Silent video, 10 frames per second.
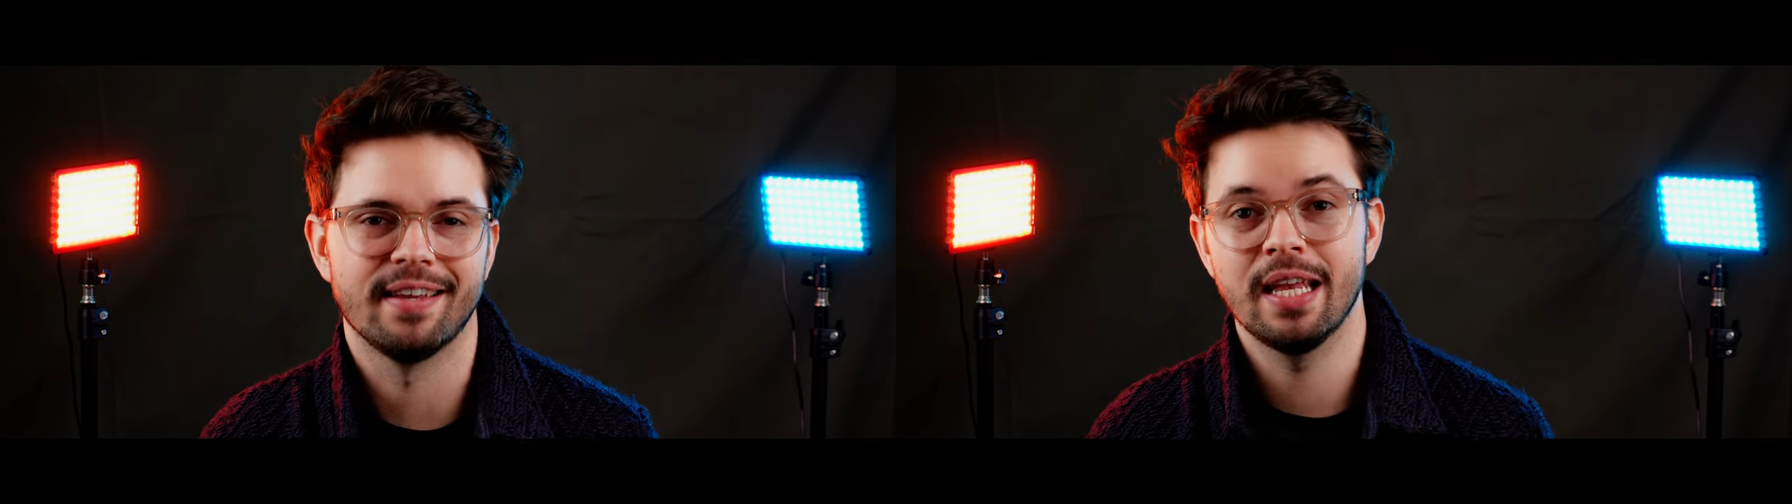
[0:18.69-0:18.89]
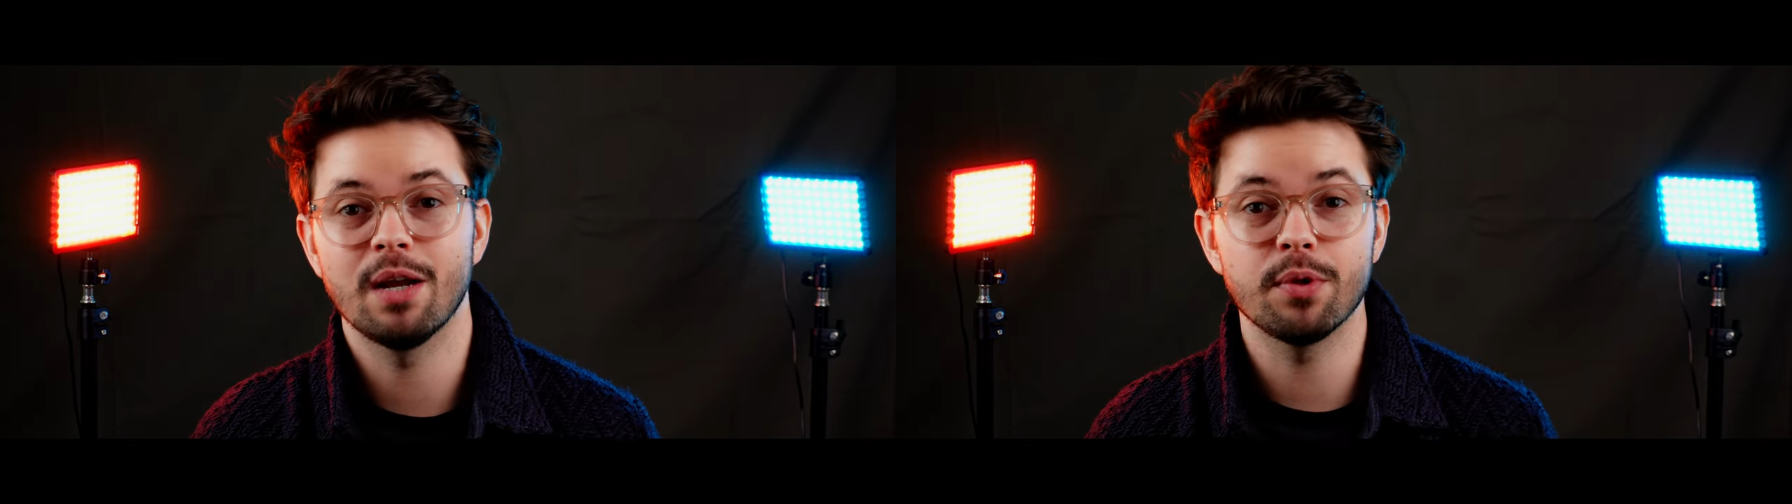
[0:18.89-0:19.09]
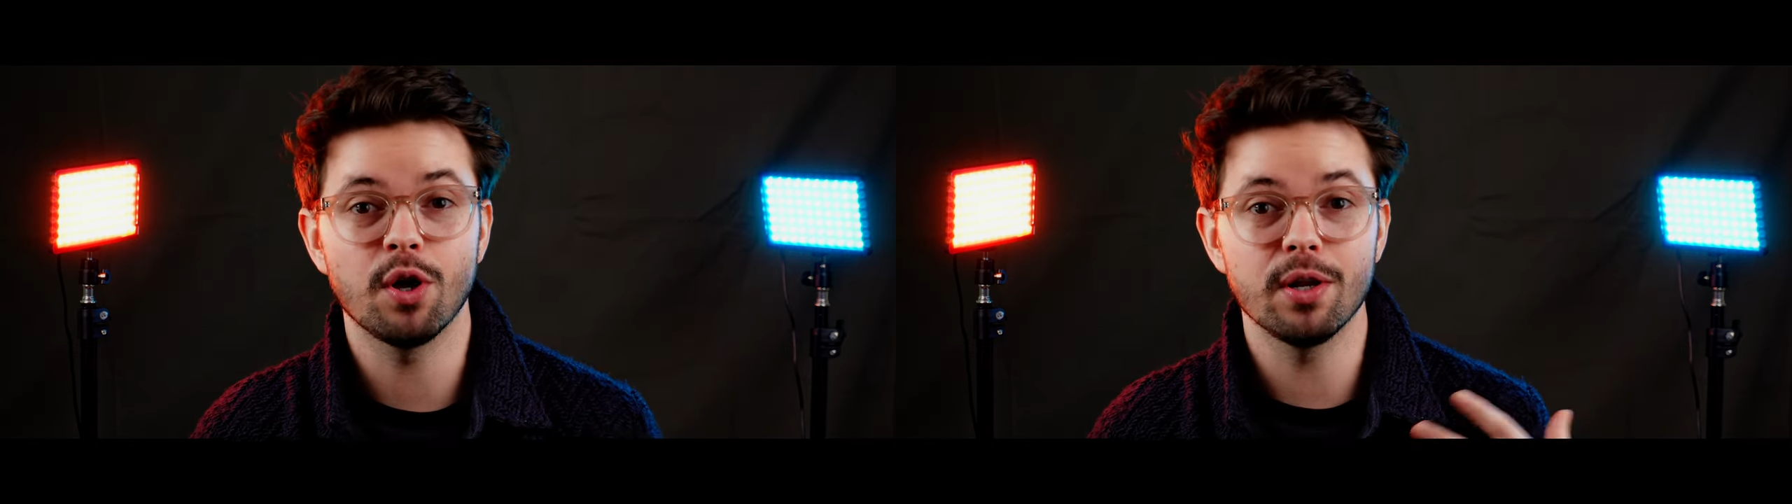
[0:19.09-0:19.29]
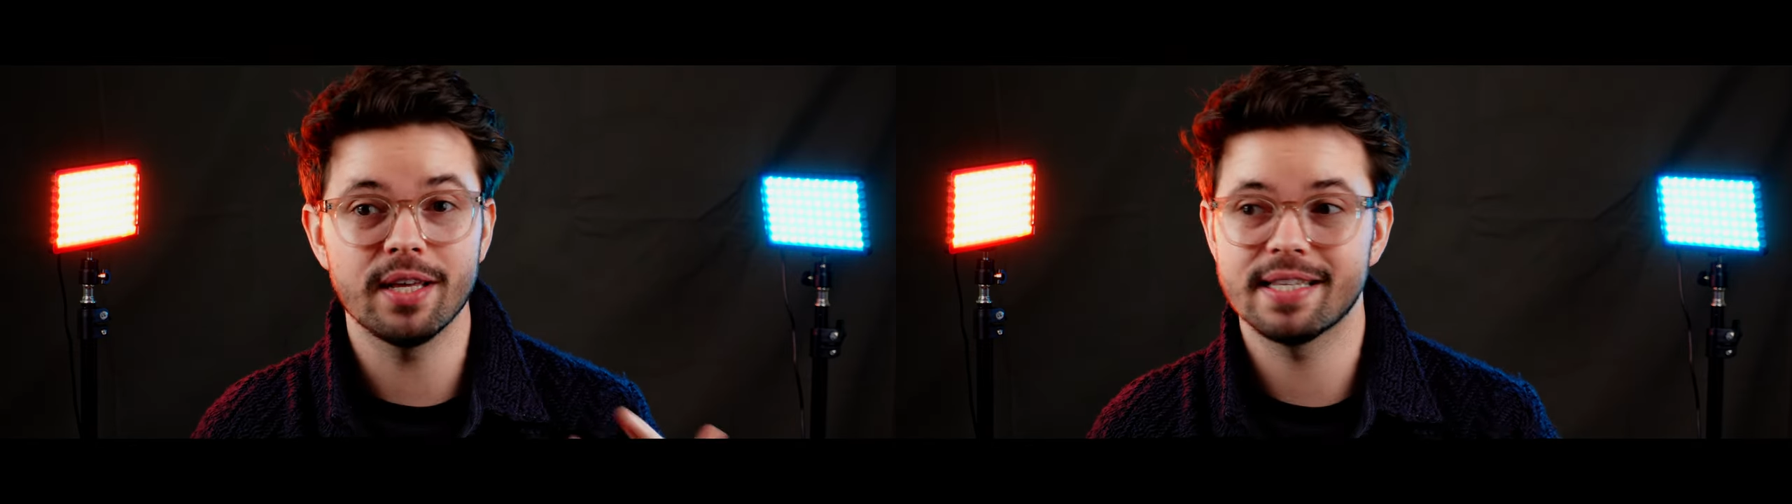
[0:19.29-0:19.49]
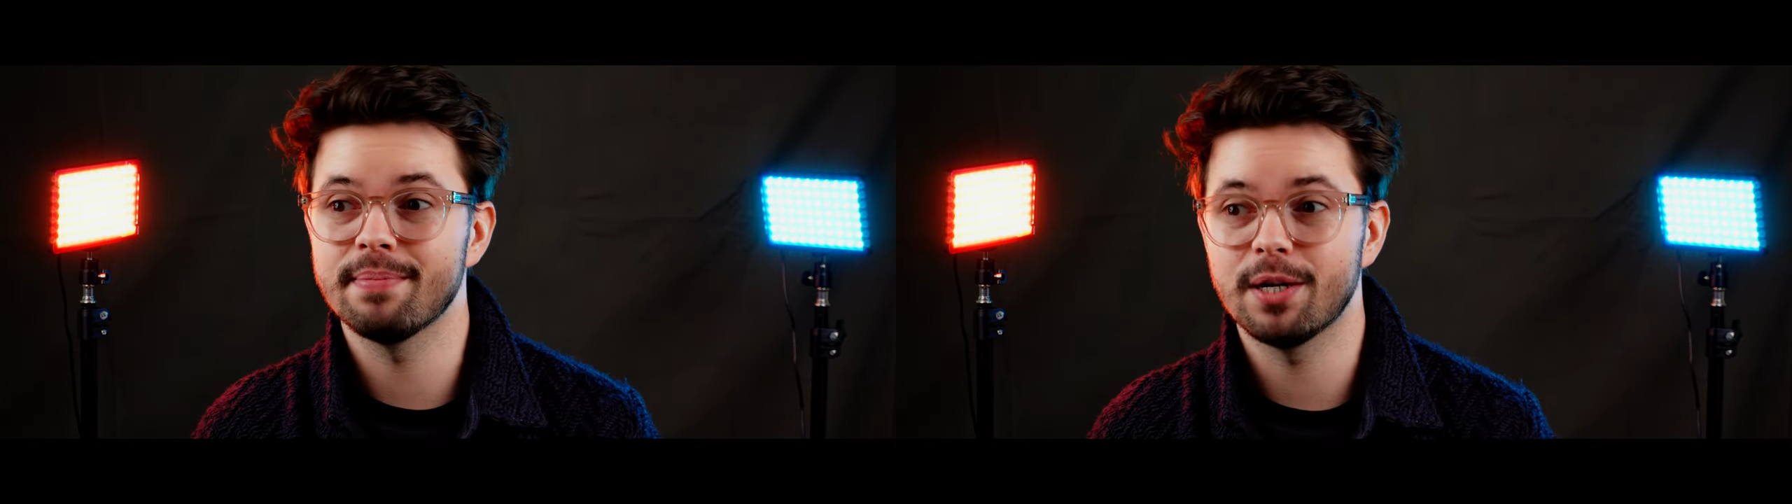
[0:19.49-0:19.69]
And with all
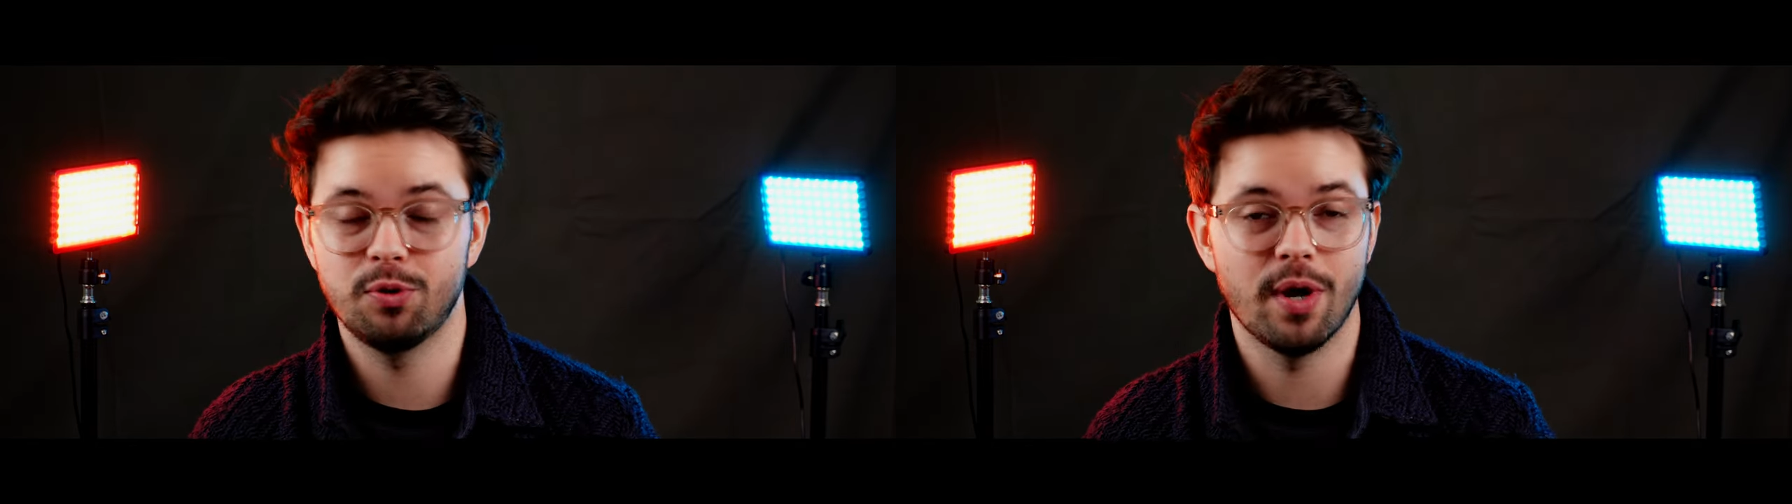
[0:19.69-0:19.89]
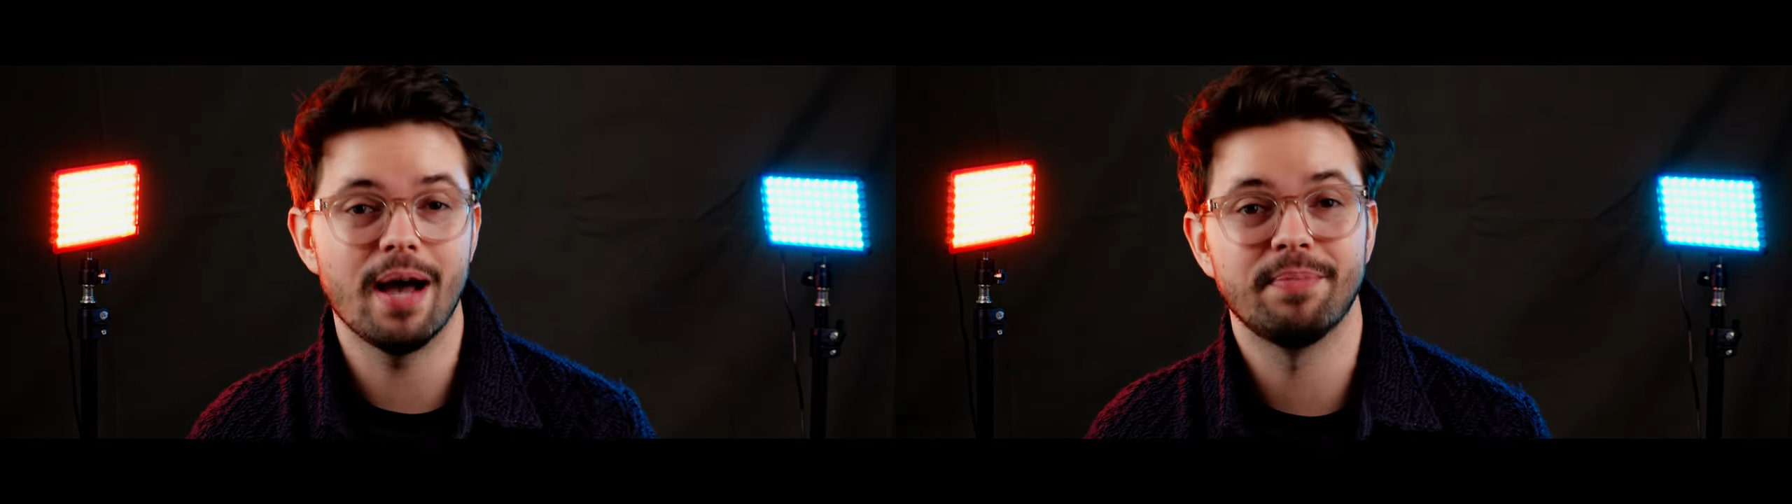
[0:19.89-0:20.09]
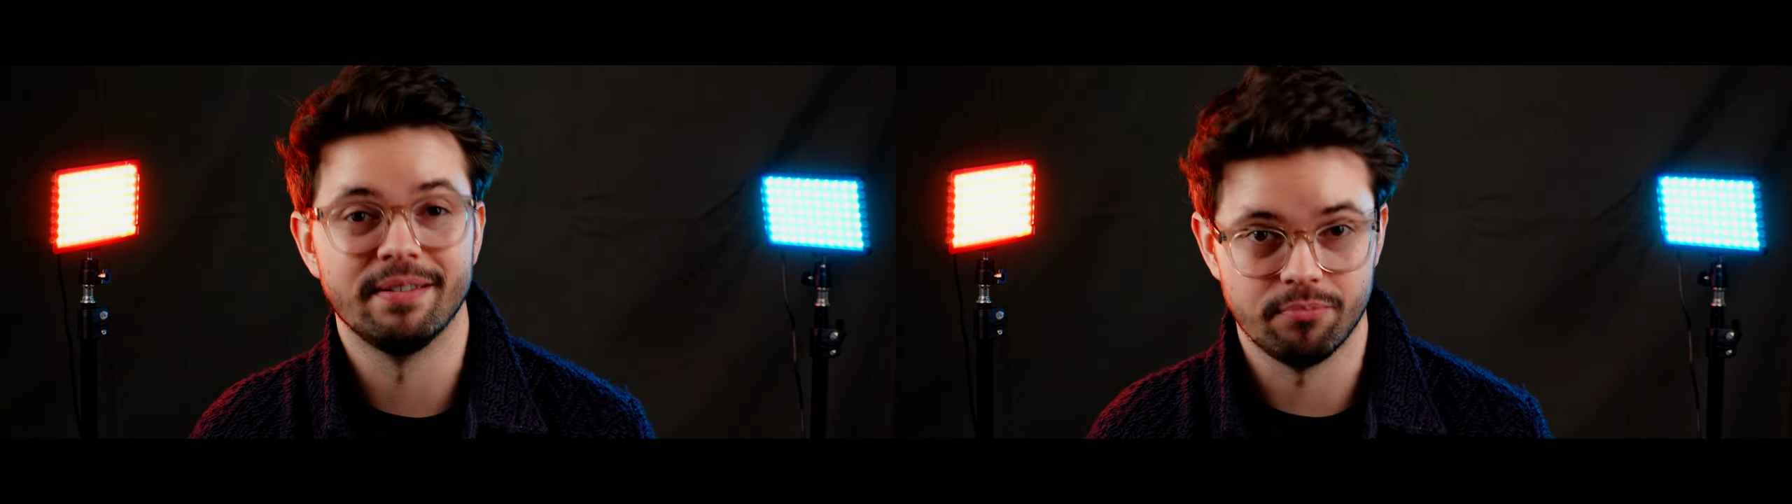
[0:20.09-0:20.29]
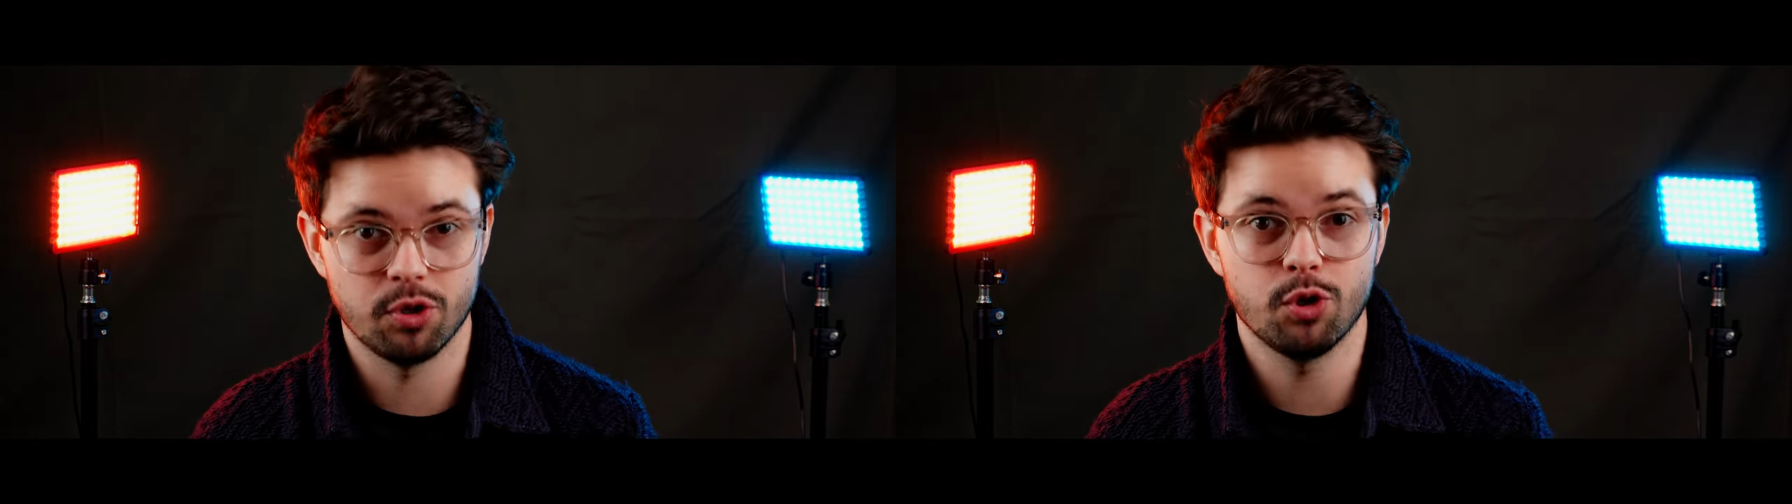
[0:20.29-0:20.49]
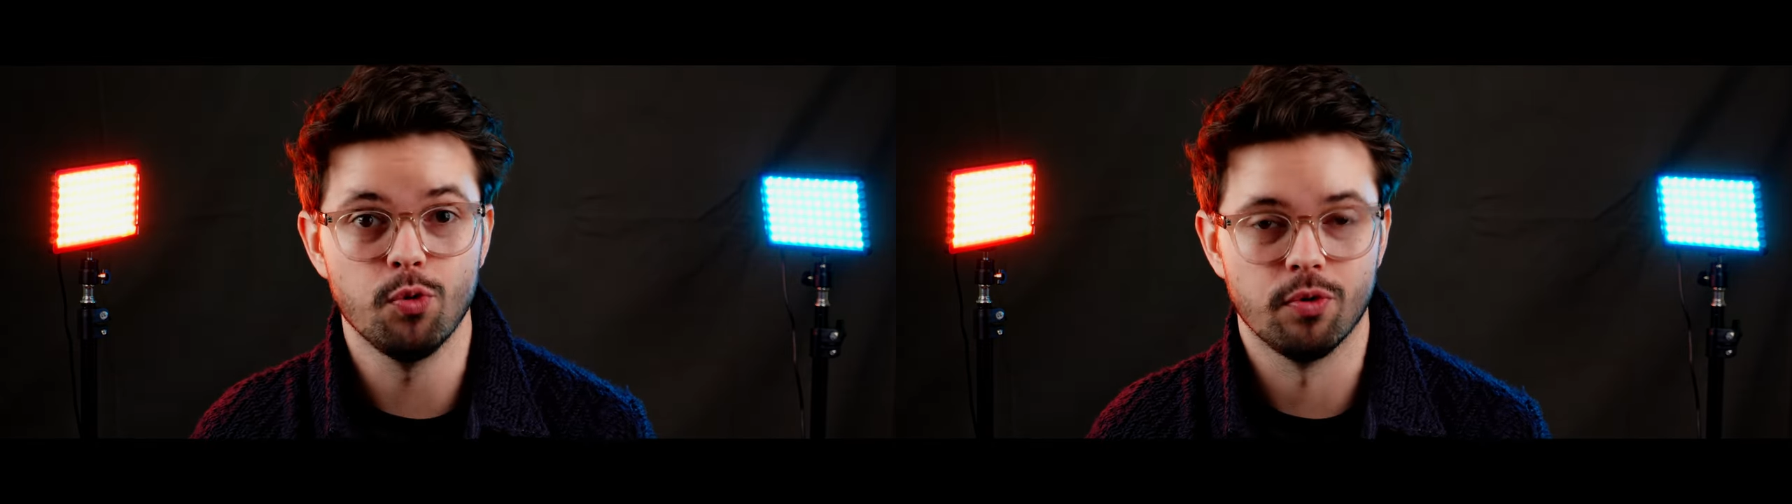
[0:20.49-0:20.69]
that's about to happen
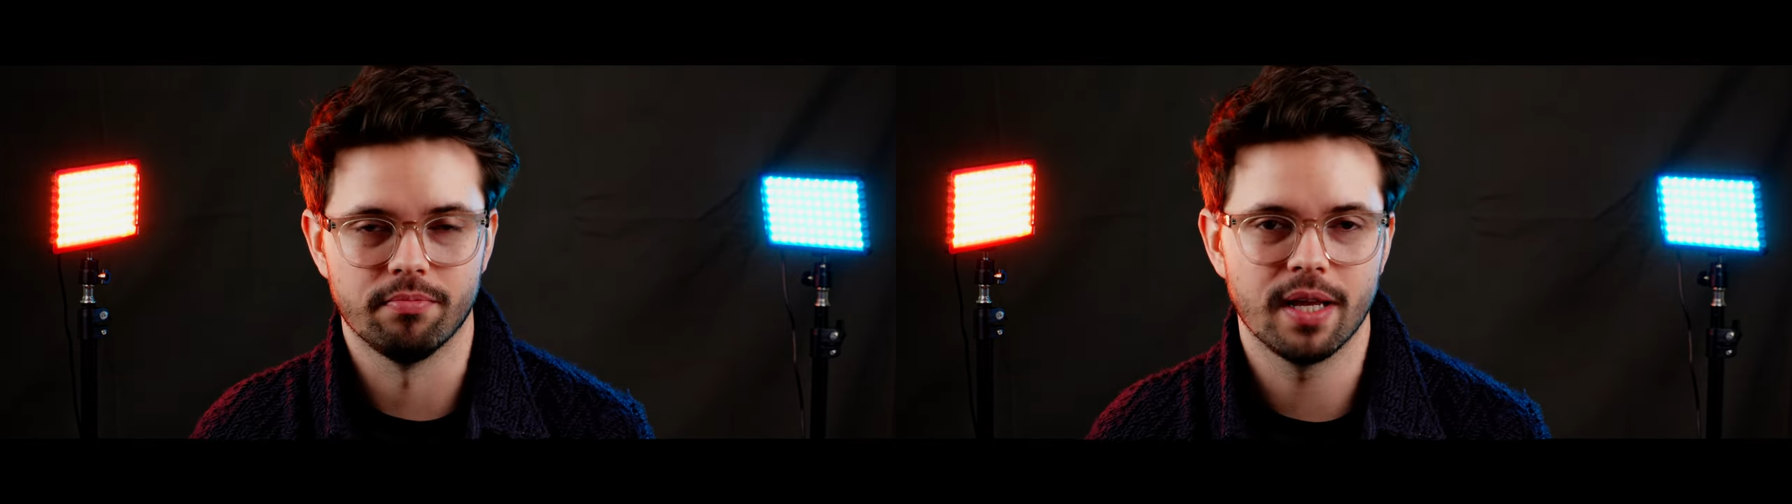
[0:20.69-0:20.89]
soon,